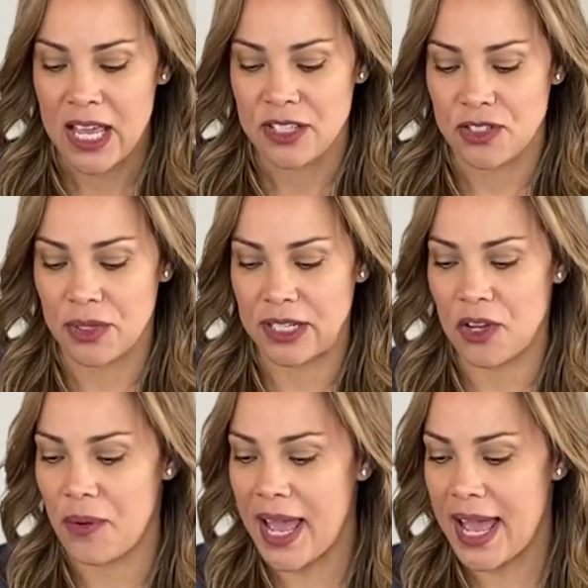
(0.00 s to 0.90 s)
So then
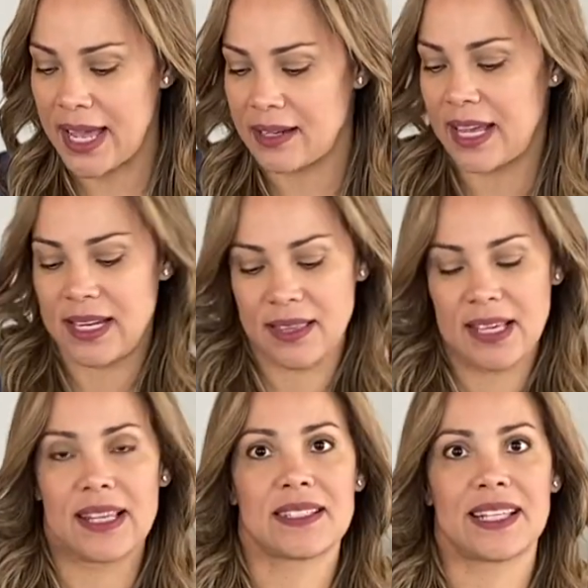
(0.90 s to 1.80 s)
go ahead,
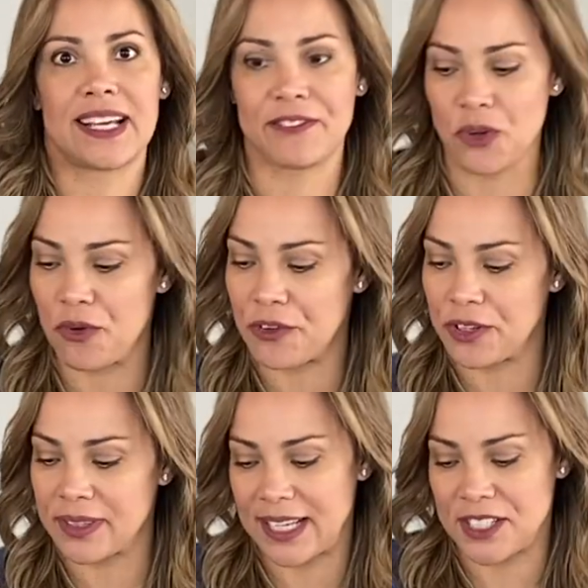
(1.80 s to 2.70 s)
anything that's left
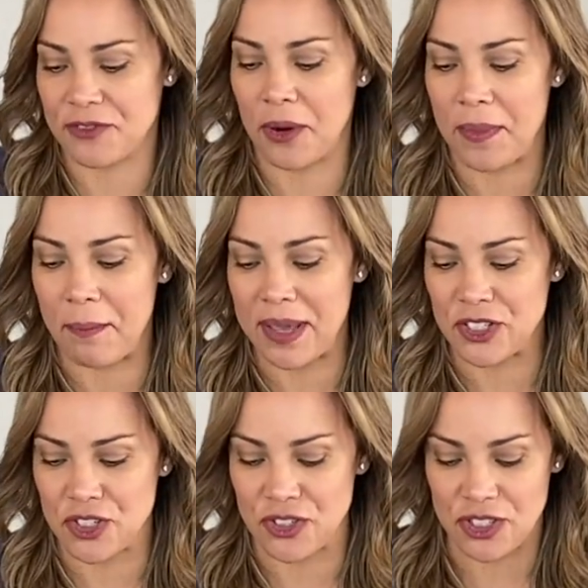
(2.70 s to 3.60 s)
over that's from the
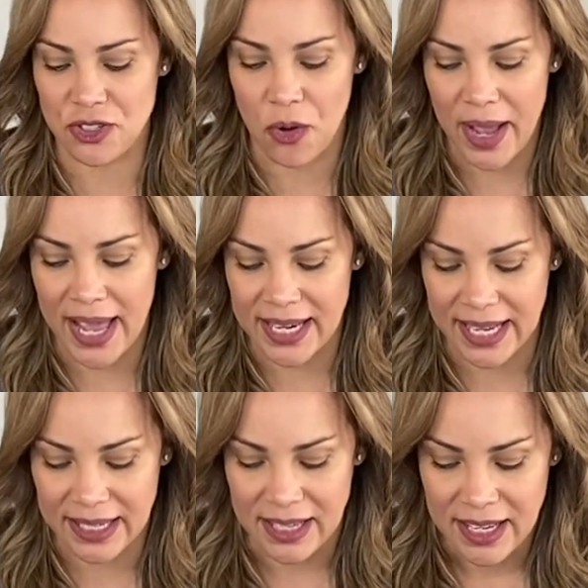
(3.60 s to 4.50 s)
mixture, just go ahead
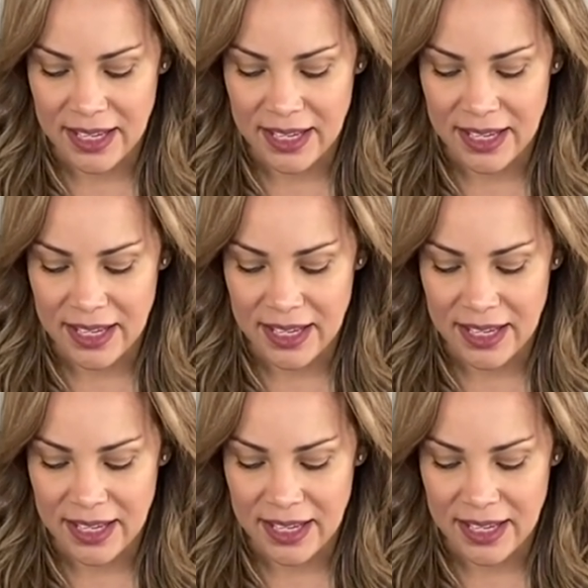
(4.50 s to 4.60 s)
and